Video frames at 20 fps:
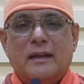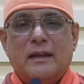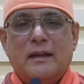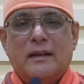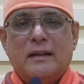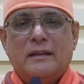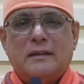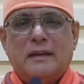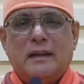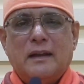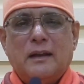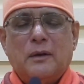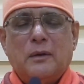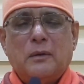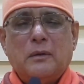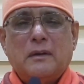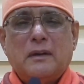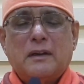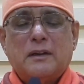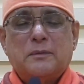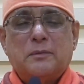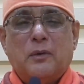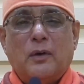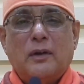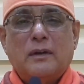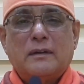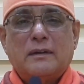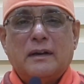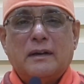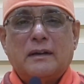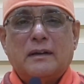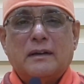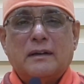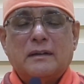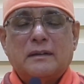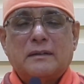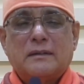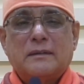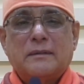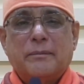So he wrote that small
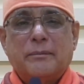sentence